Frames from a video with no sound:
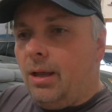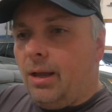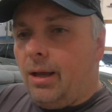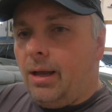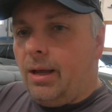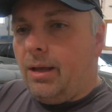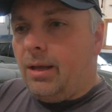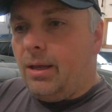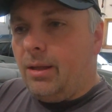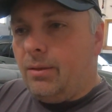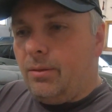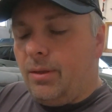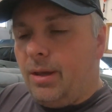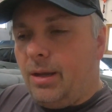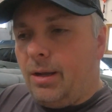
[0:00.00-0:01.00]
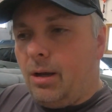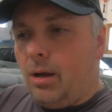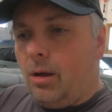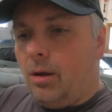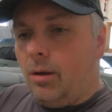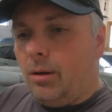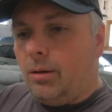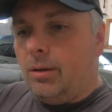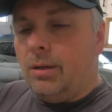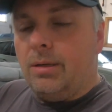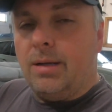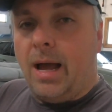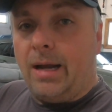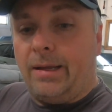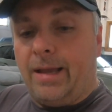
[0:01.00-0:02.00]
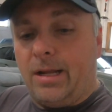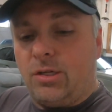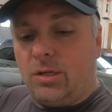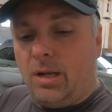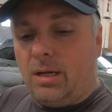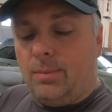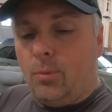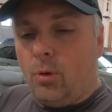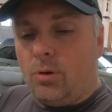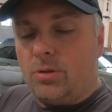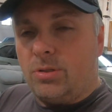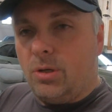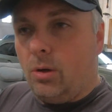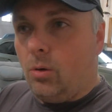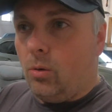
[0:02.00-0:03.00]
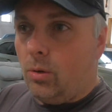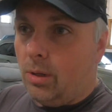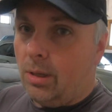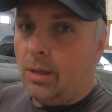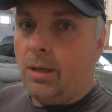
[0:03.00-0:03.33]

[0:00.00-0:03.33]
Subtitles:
They are not catching anymore, so